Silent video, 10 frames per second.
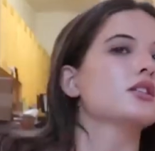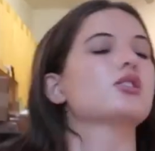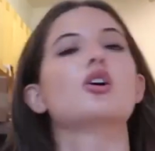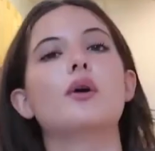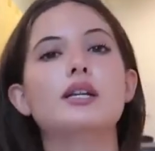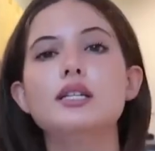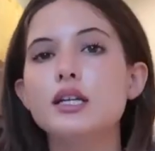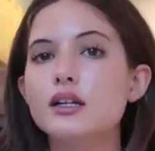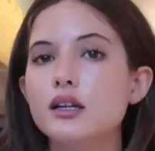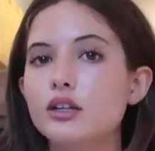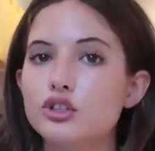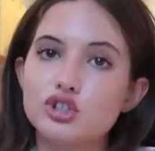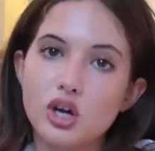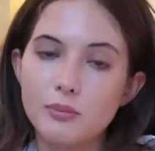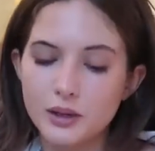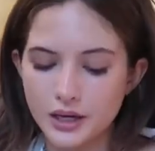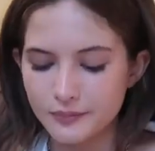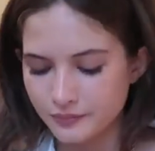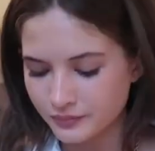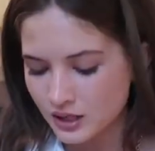So I did a little shopping.